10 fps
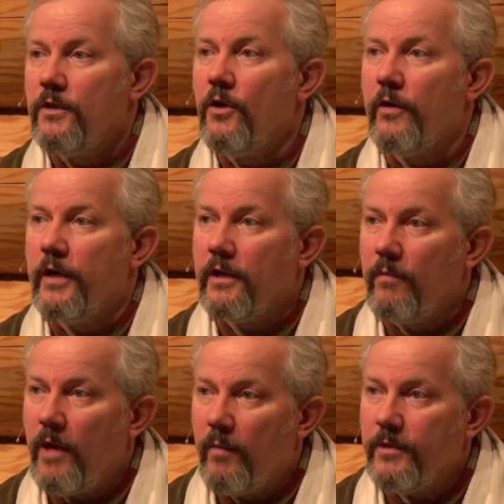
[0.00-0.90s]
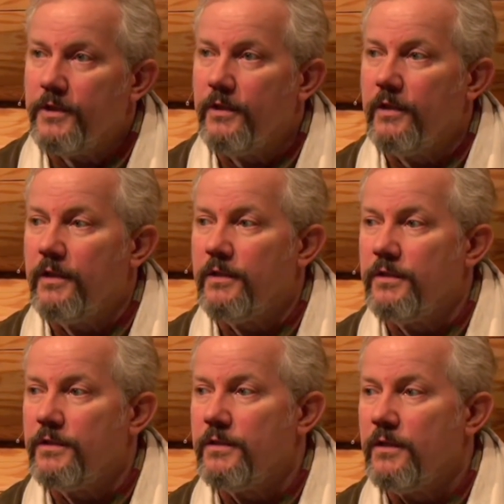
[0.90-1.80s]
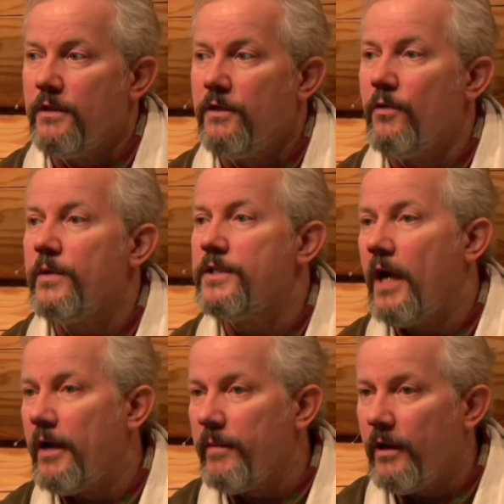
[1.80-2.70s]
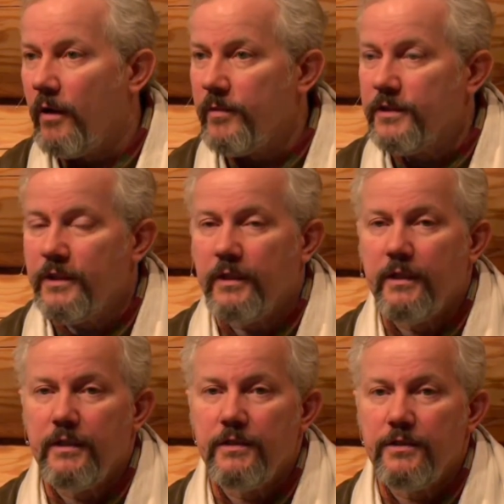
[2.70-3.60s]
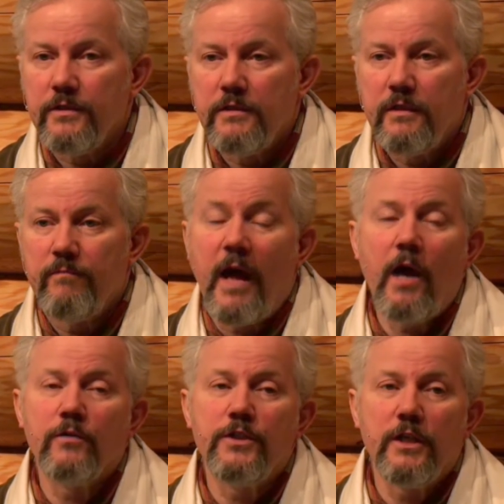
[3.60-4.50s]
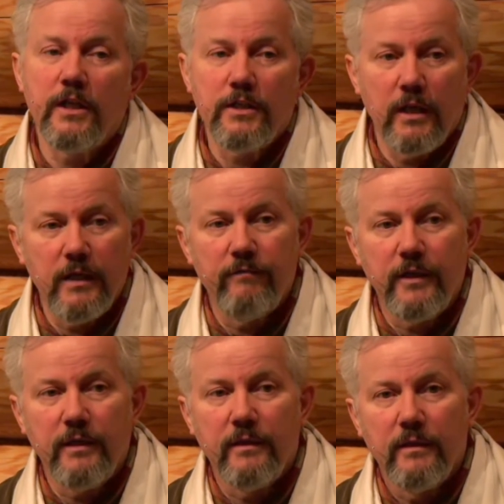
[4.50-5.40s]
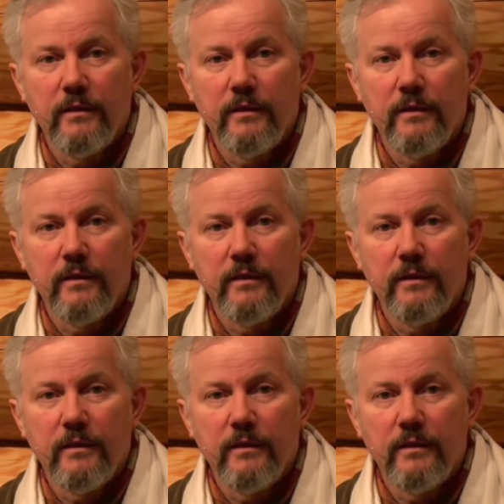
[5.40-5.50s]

your income opportunities, your retirement opportunities, the house you get to live in,